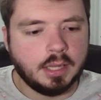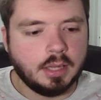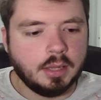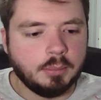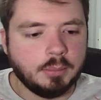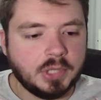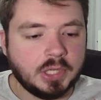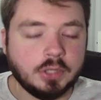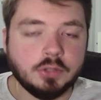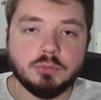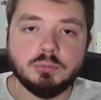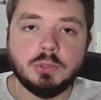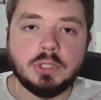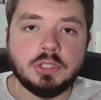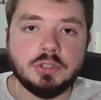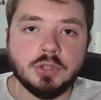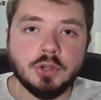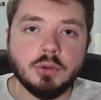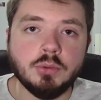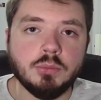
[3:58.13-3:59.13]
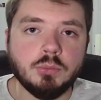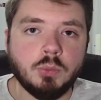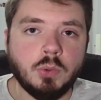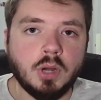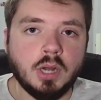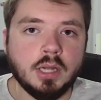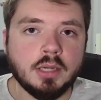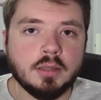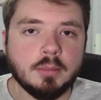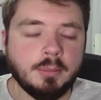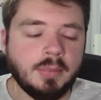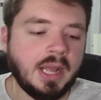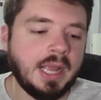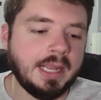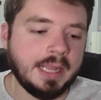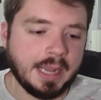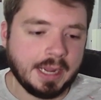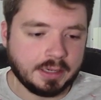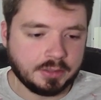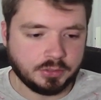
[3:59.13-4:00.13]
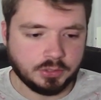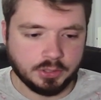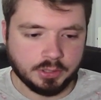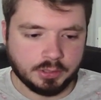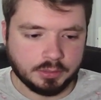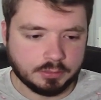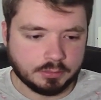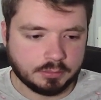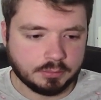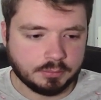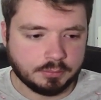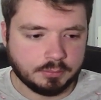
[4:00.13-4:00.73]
because we don't want by accident,